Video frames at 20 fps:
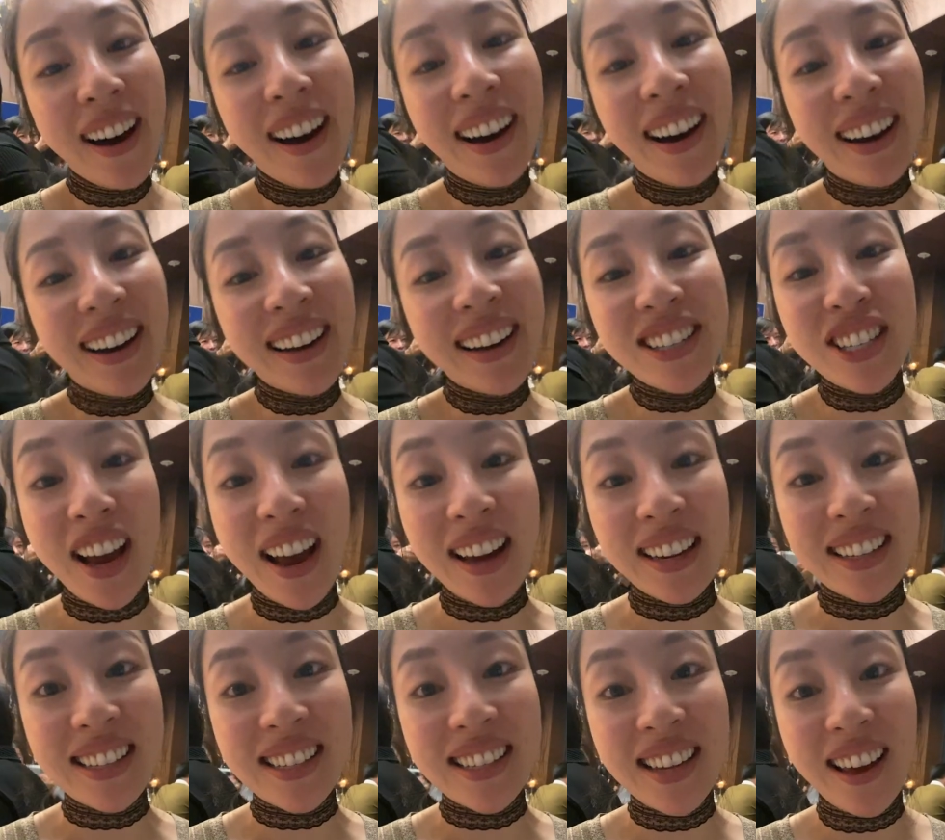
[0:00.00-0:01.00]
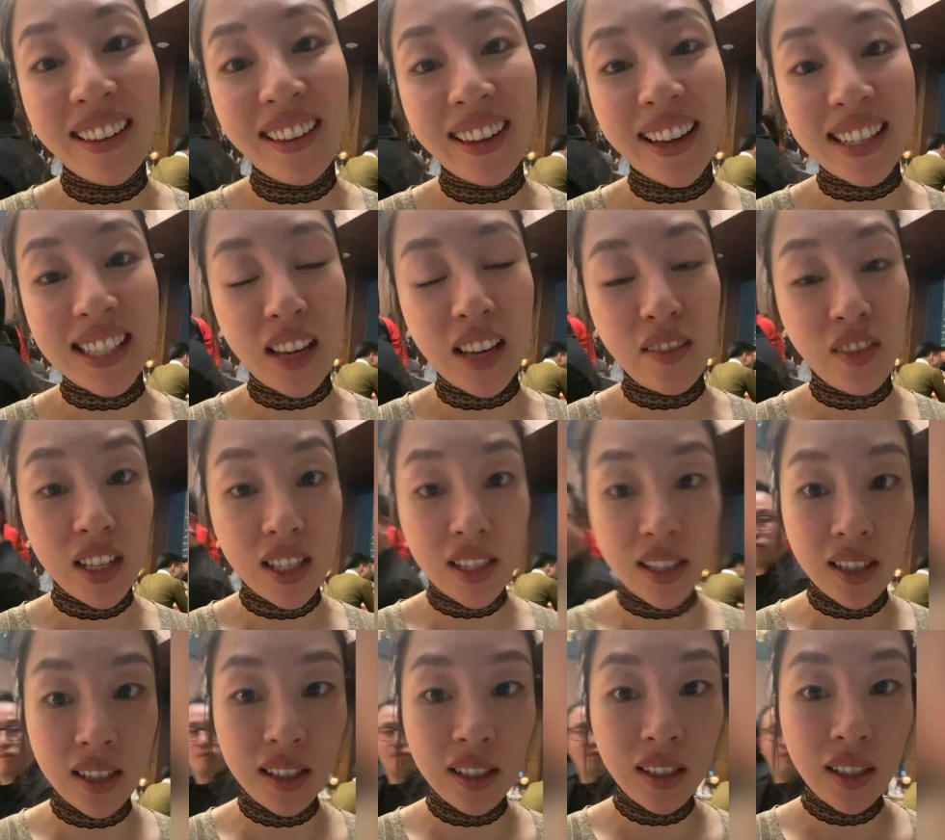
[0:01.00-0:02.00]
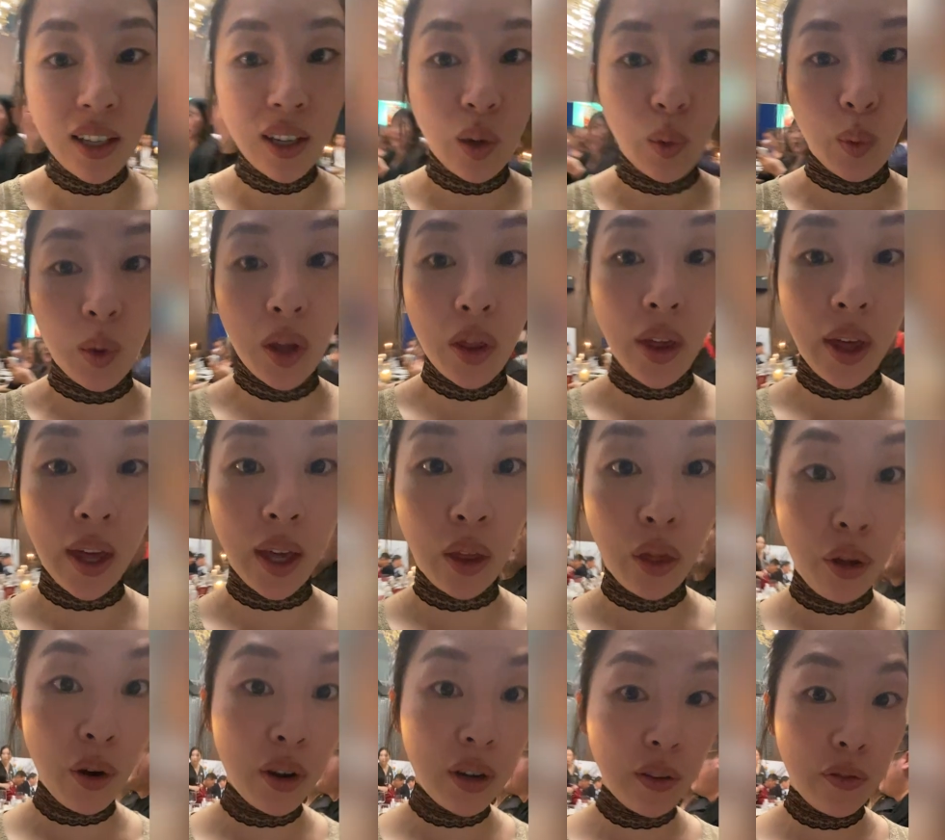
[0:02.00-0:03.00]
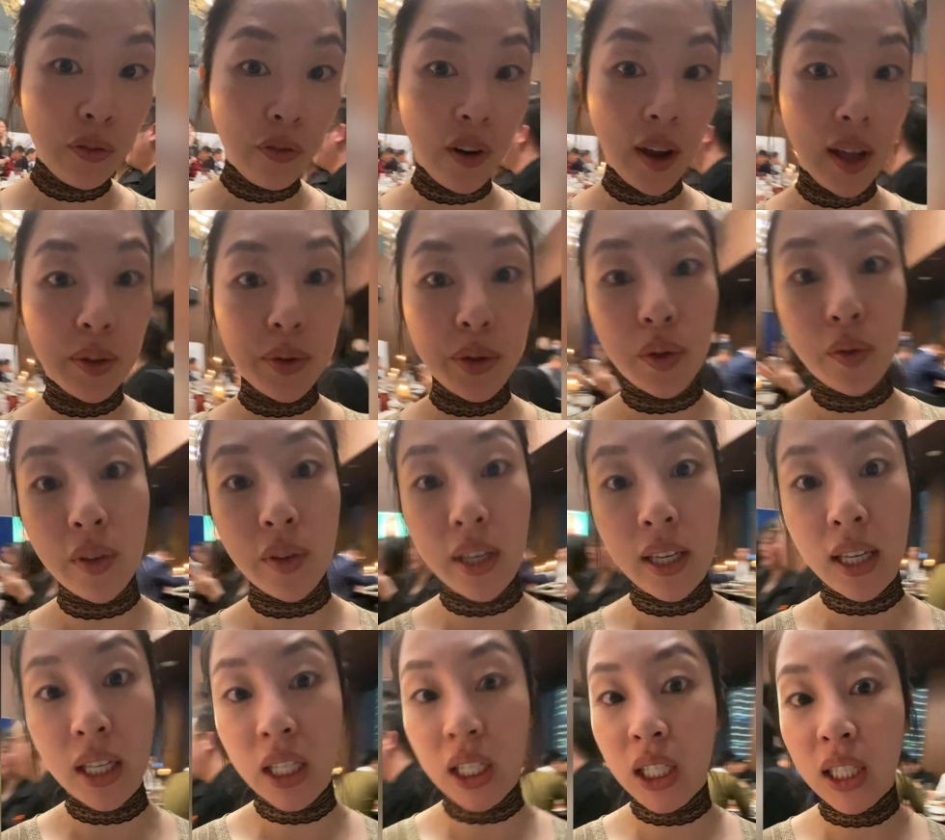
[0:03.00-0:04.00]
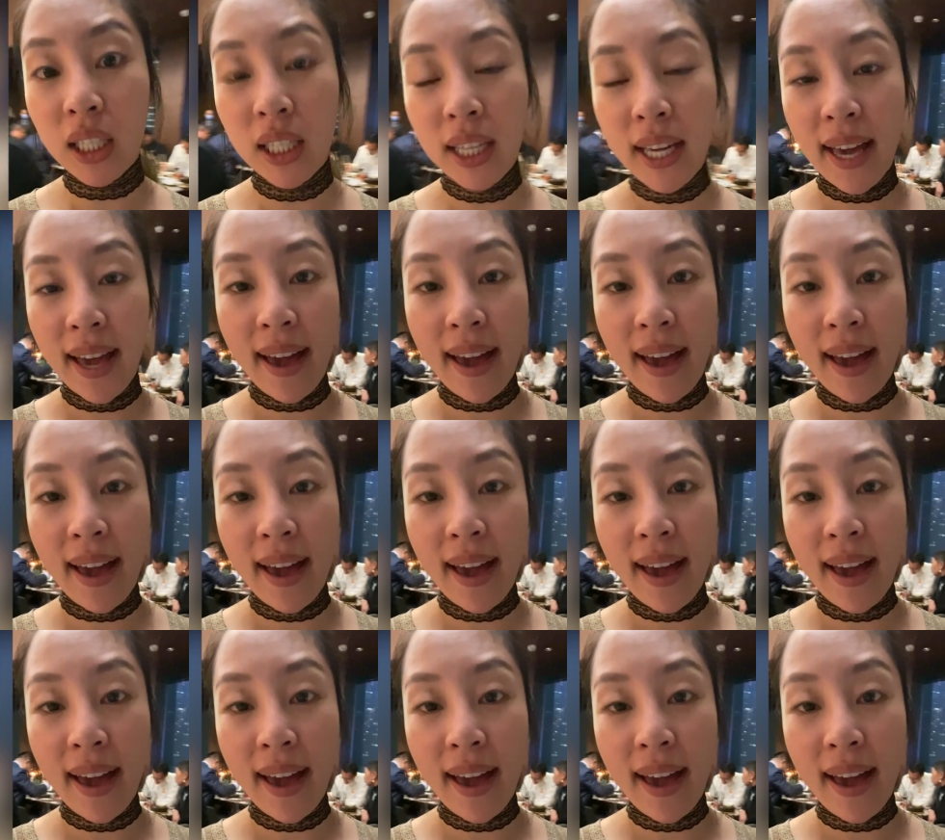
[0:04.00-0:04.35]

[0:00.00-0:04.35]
a Chinese style Thanksgiving dinner with like 30 friends over here